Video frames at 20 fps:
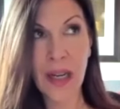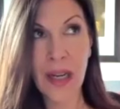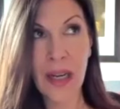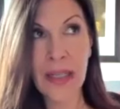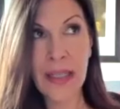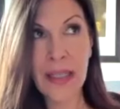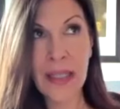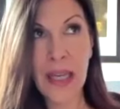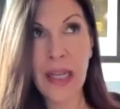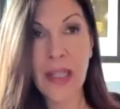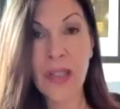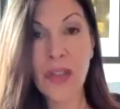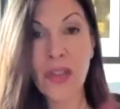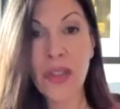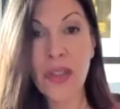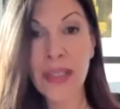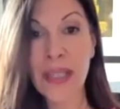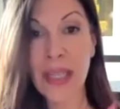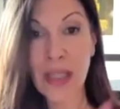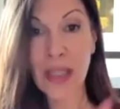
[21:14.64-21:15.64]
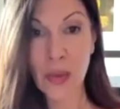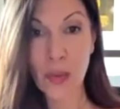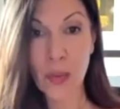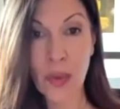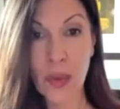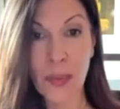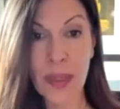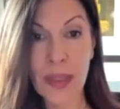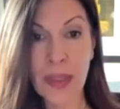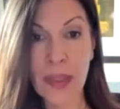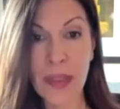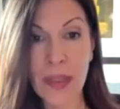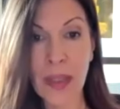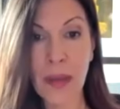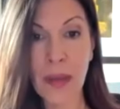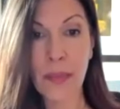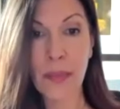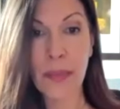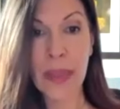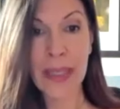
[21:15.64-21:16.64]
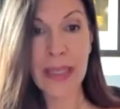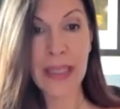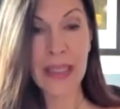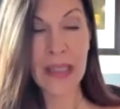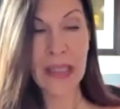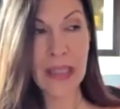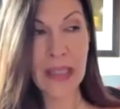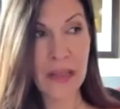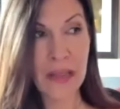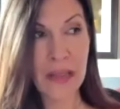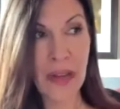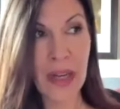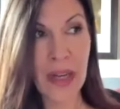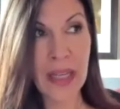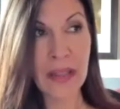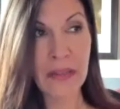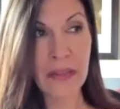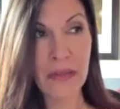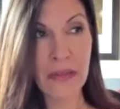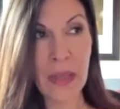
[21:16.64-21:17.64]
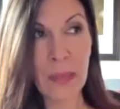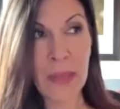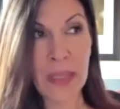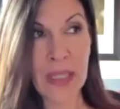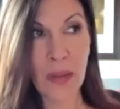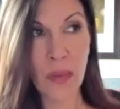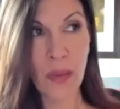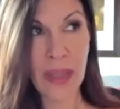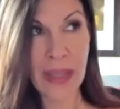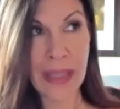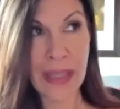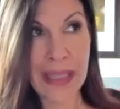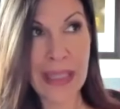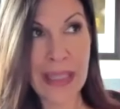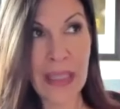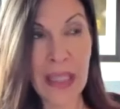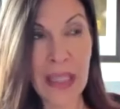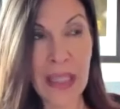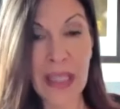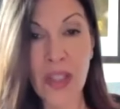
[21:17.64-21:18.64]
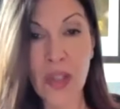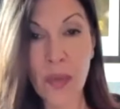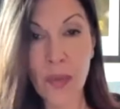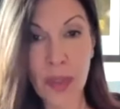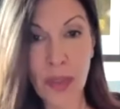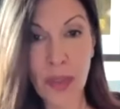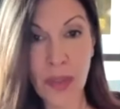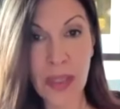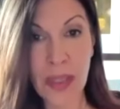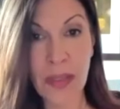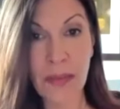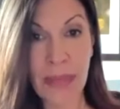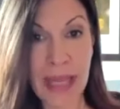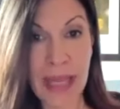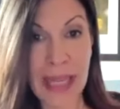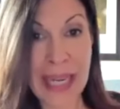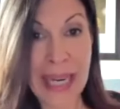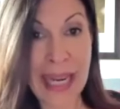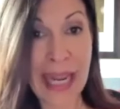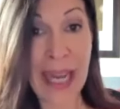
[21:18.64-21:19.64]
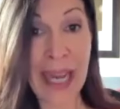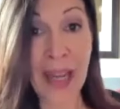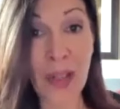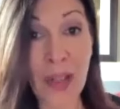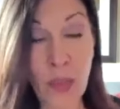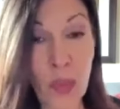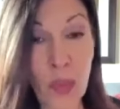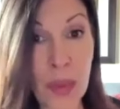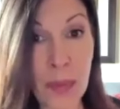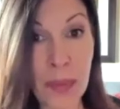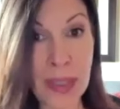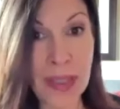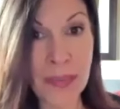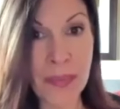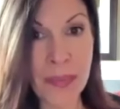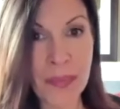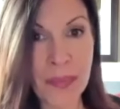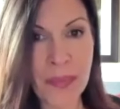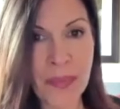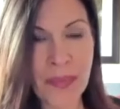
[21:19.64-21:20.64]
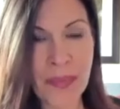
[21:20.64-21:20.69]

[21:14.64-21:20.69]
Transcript: And not just as a woman, but the divine feminine within each person, men and women.